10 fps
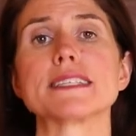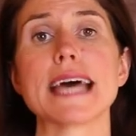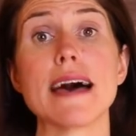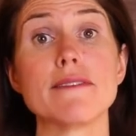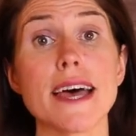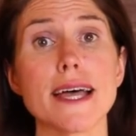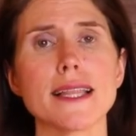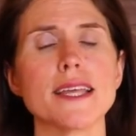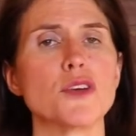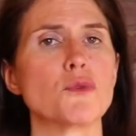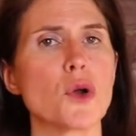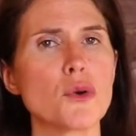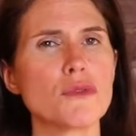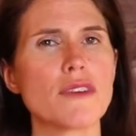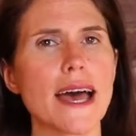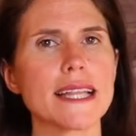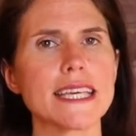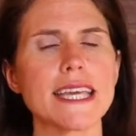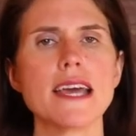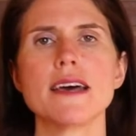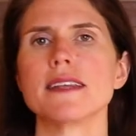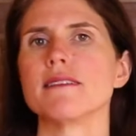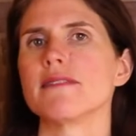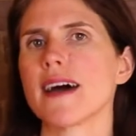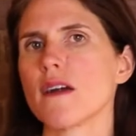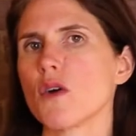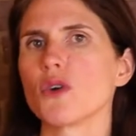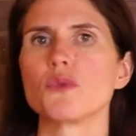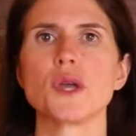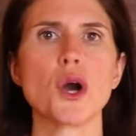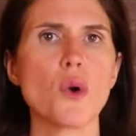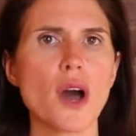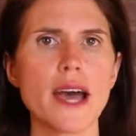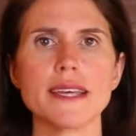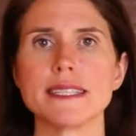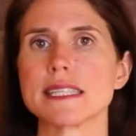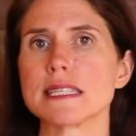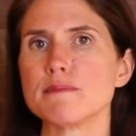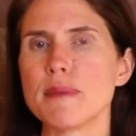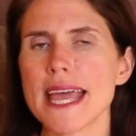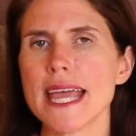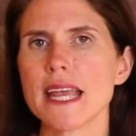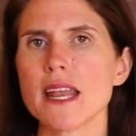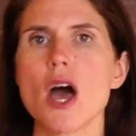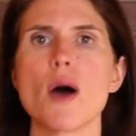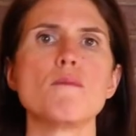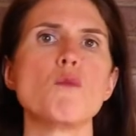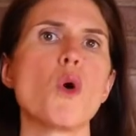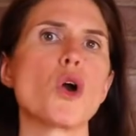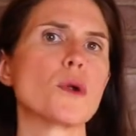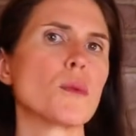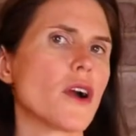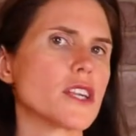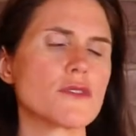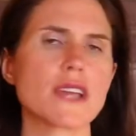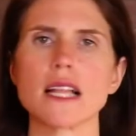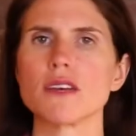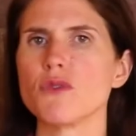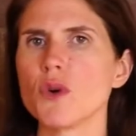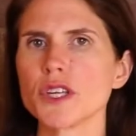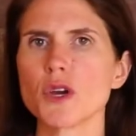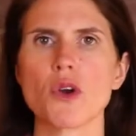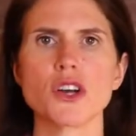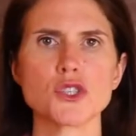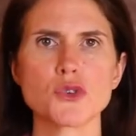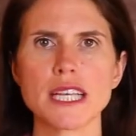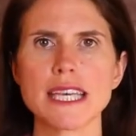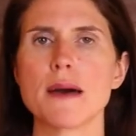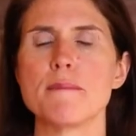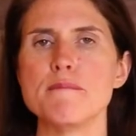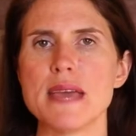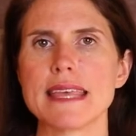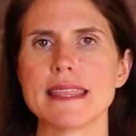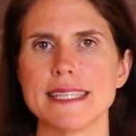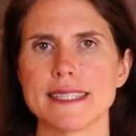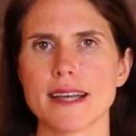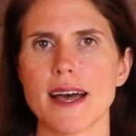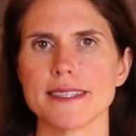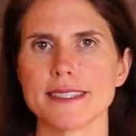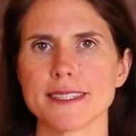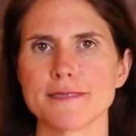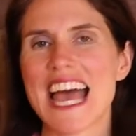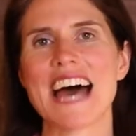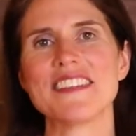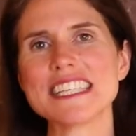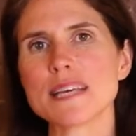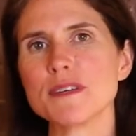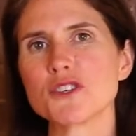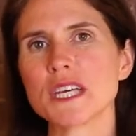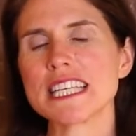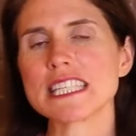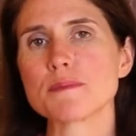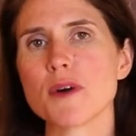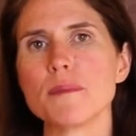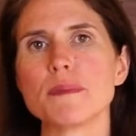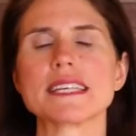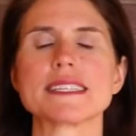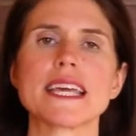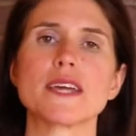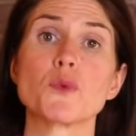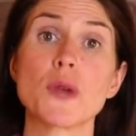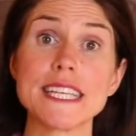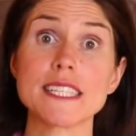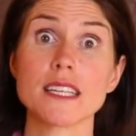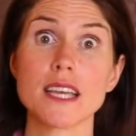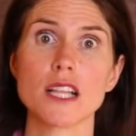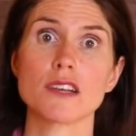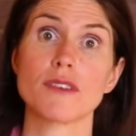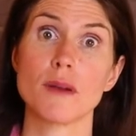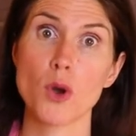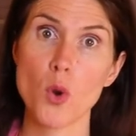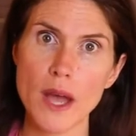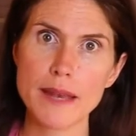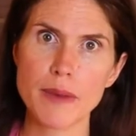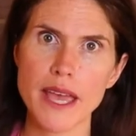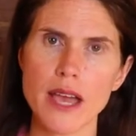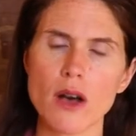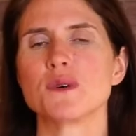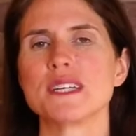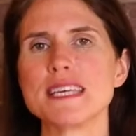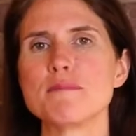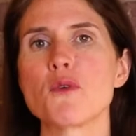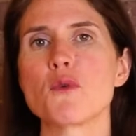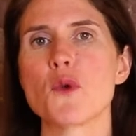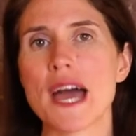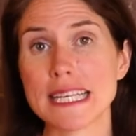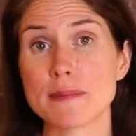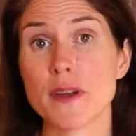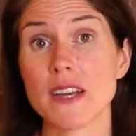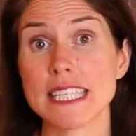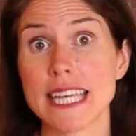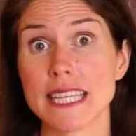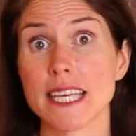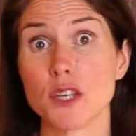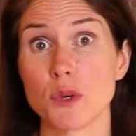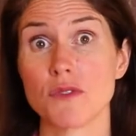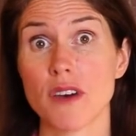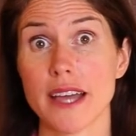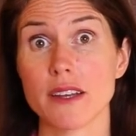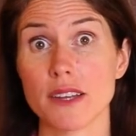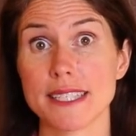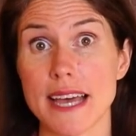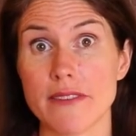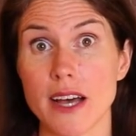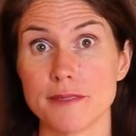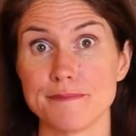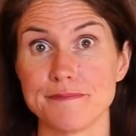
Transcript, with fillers: Tavel in the Rhone Valley, Navarra or Rioja in Spain, warmer parts of California or Australia make these styles. And these can be tricky to spot because they can range in color from quite pale to a deep raspberry shade like you could find on a Tavel.